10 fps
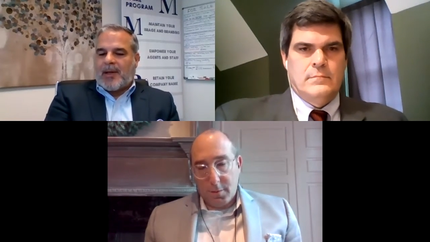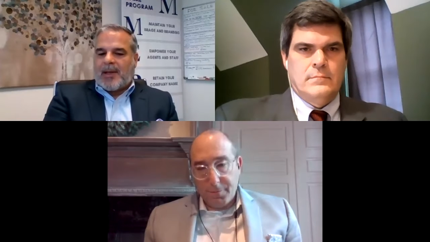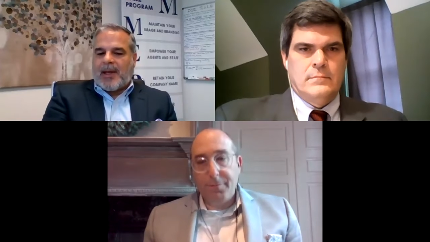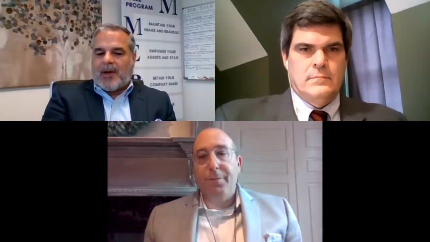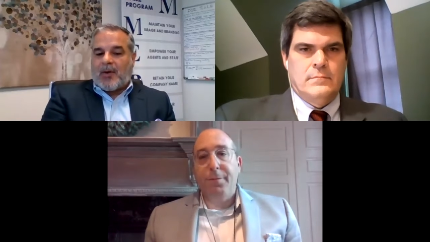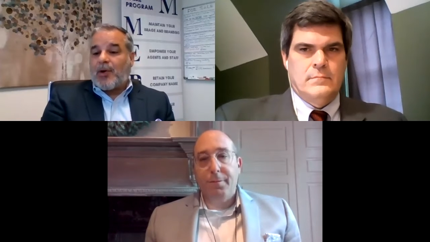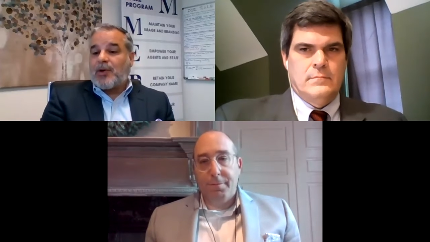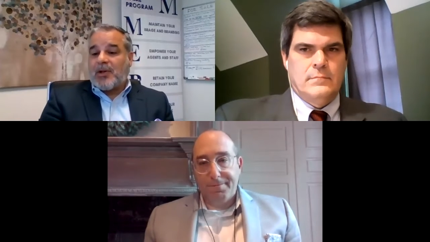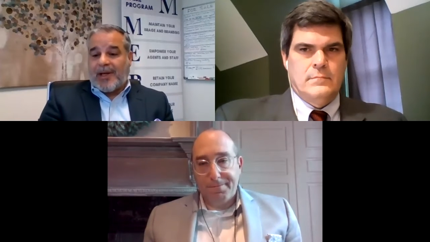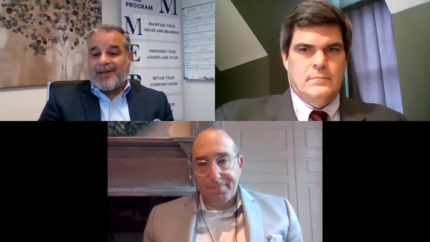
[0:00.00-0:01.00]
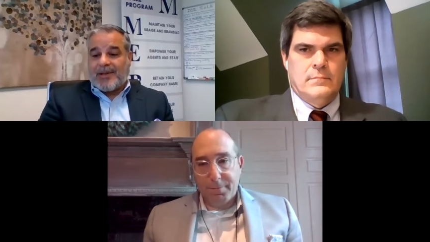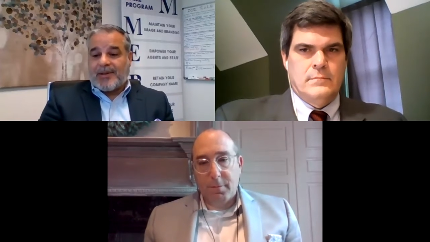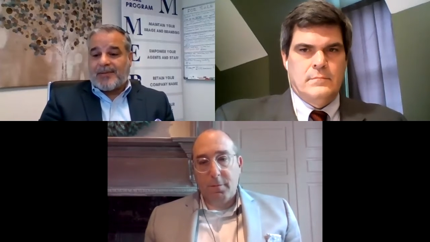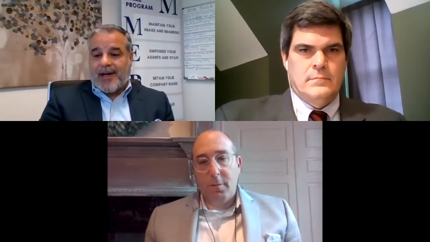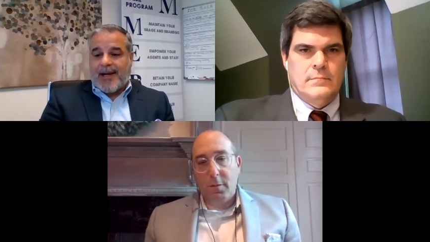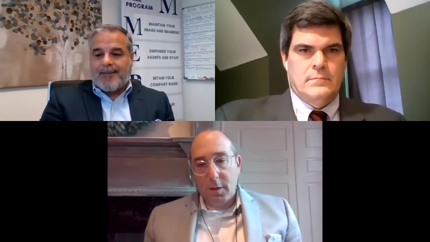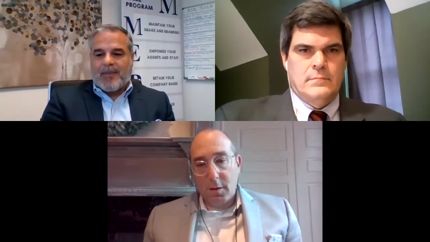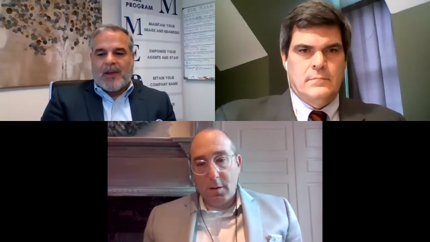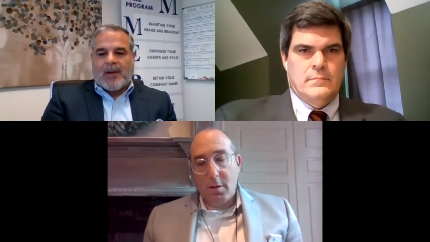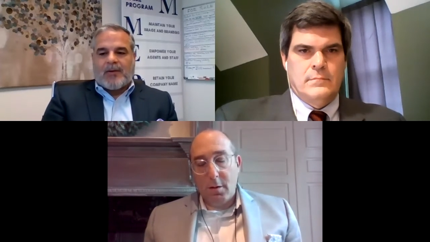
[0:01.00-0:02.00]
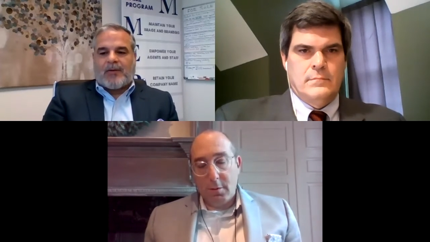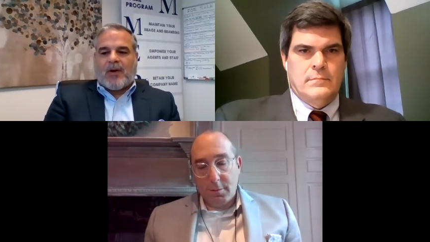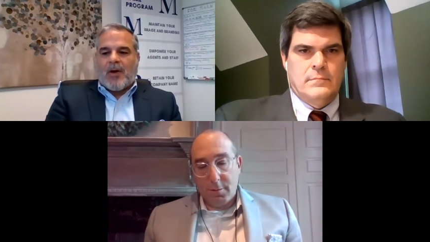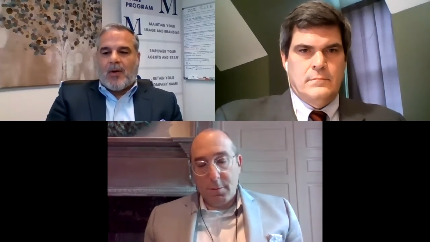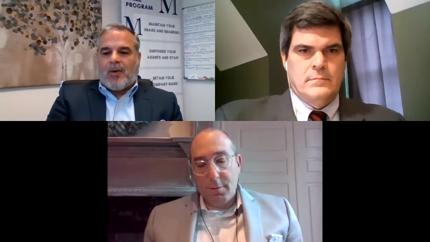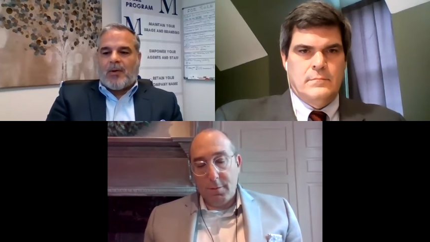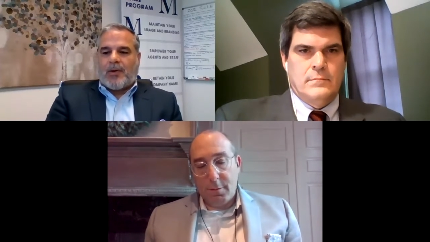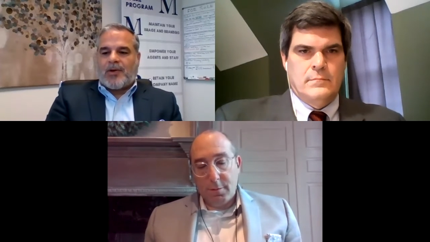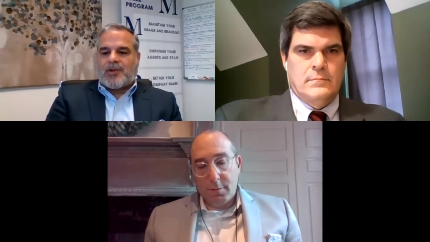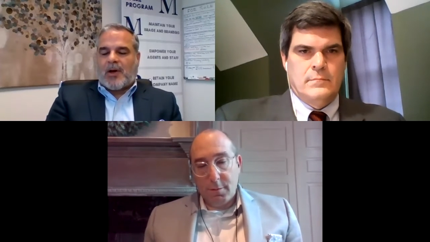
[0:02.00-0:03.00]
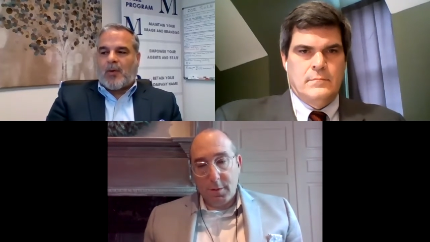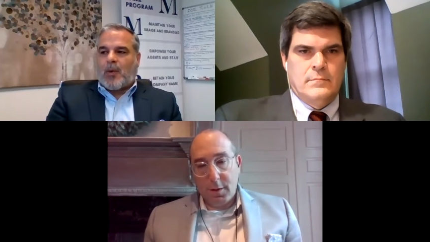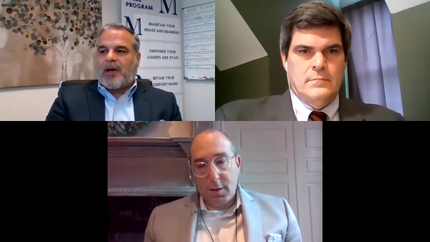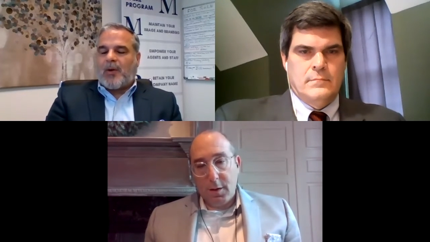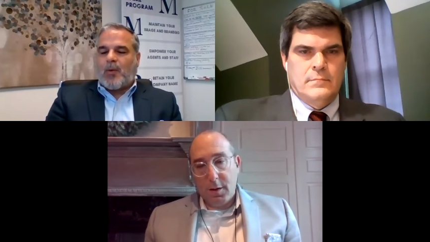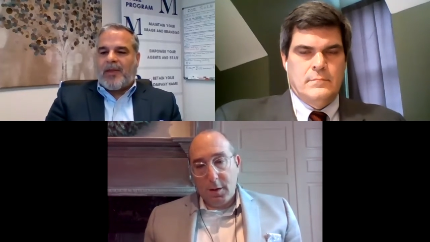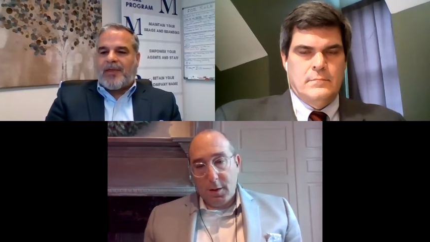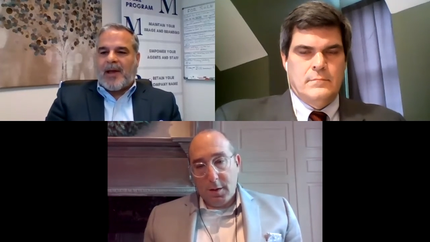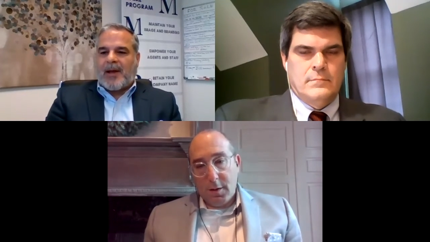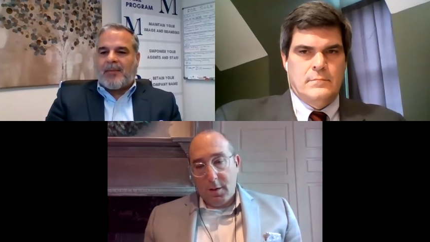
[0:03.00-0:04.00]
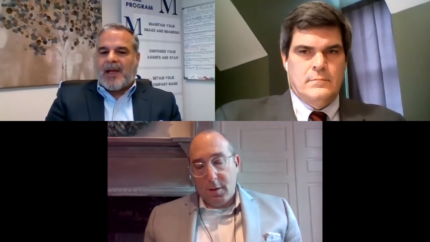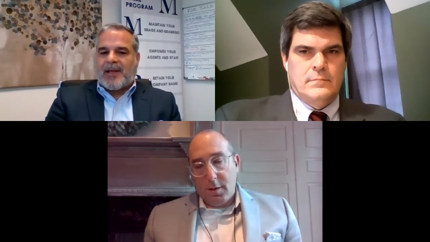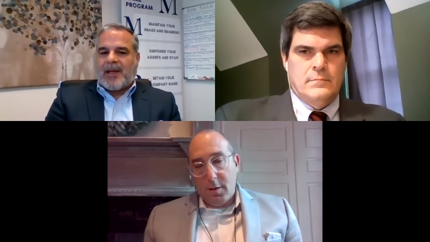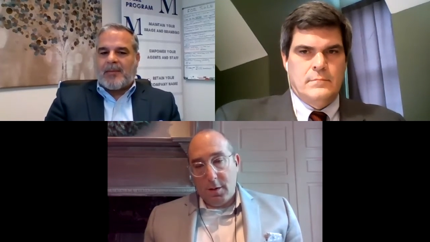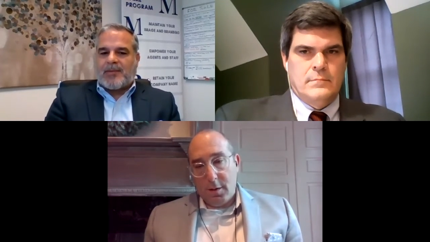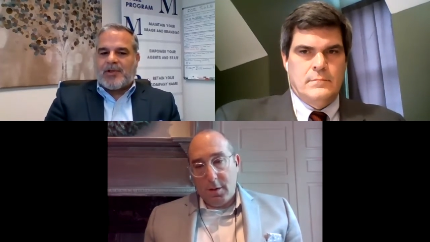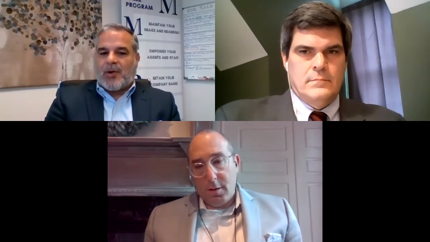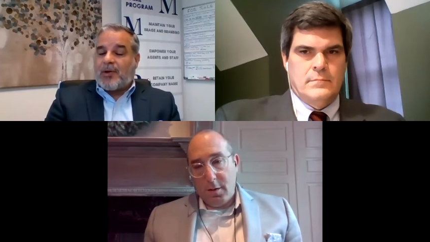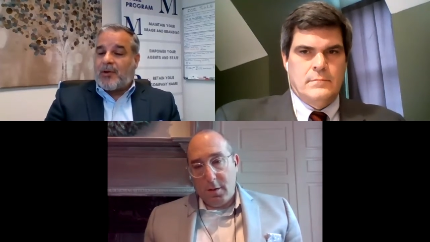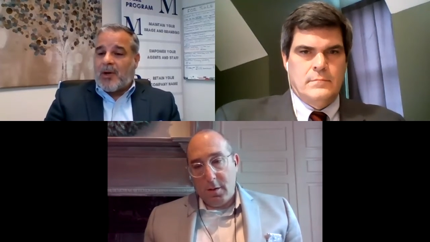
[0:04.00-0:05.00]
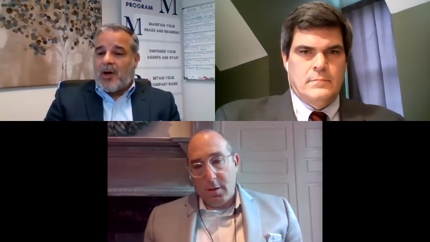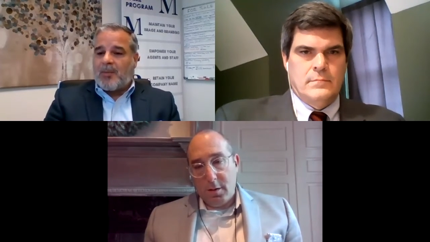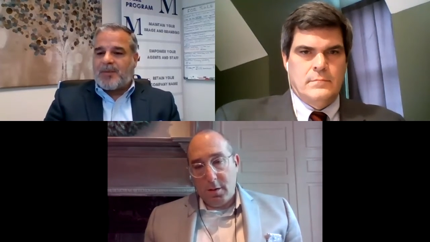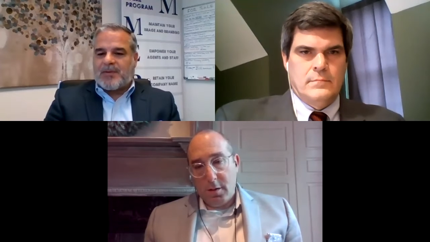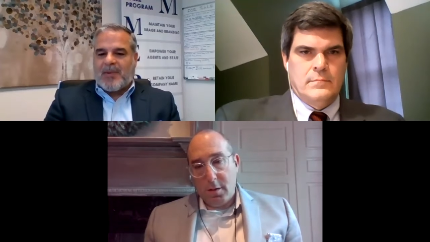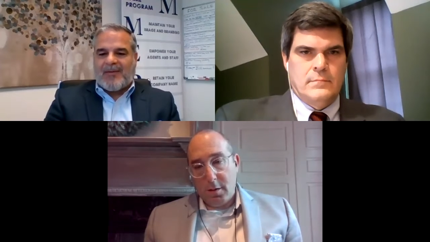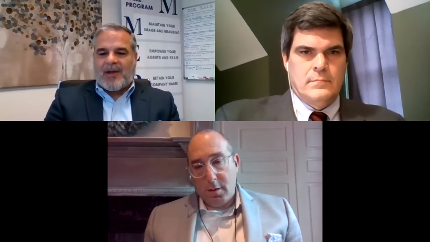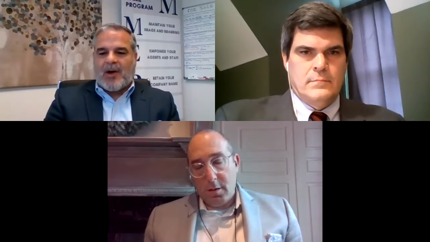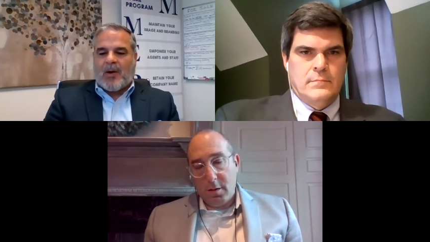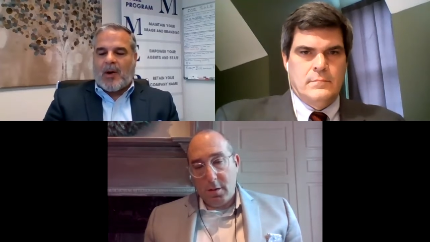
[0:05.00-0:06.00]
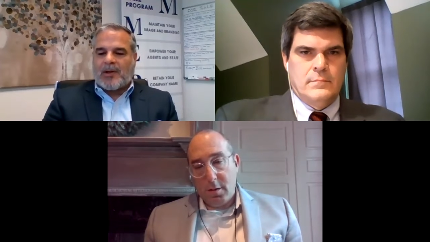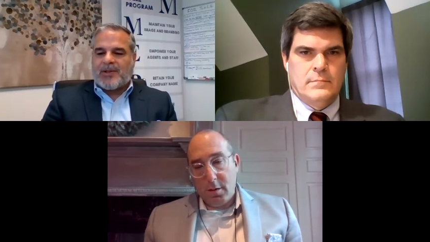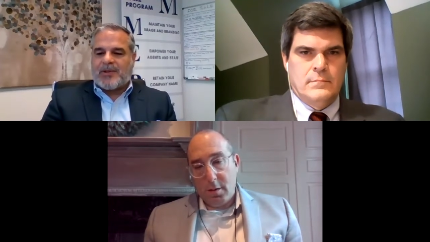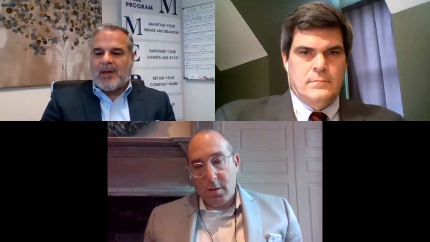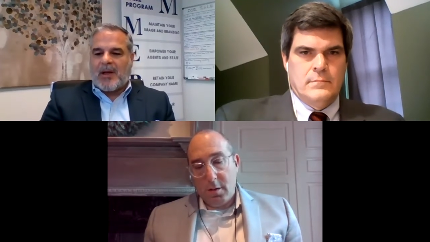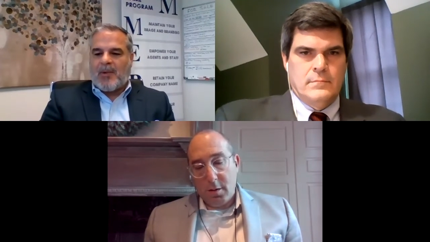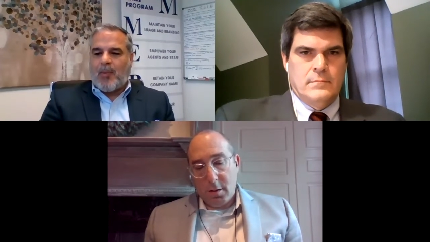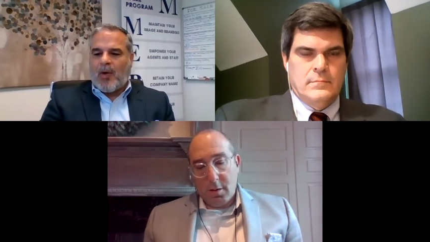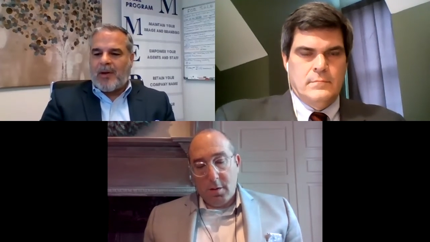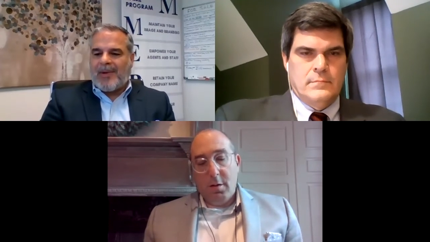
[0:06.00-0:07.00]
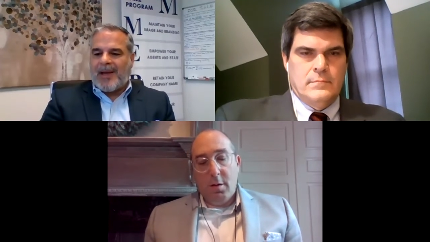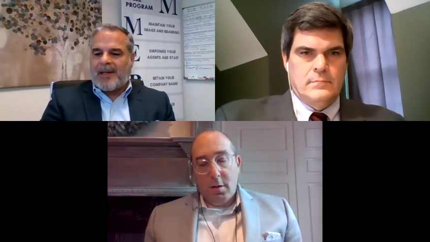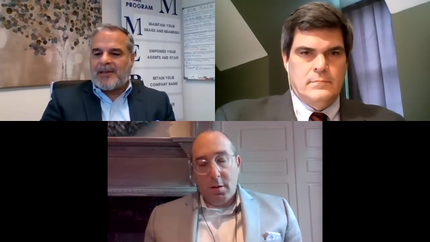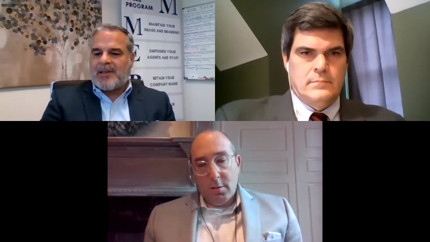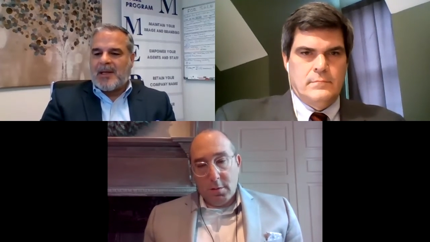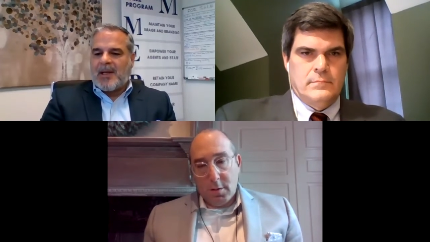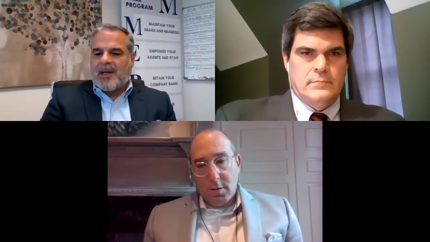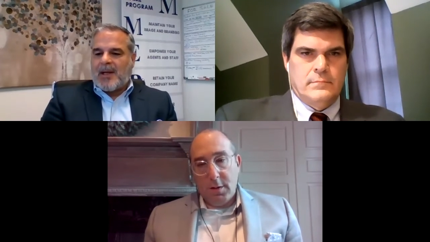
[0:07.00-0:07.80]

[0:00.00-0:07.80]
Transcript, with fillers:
Speaker 1: a commercial agent, right? So you start working with them, let them show you the ropes, maybe go on to some appointments,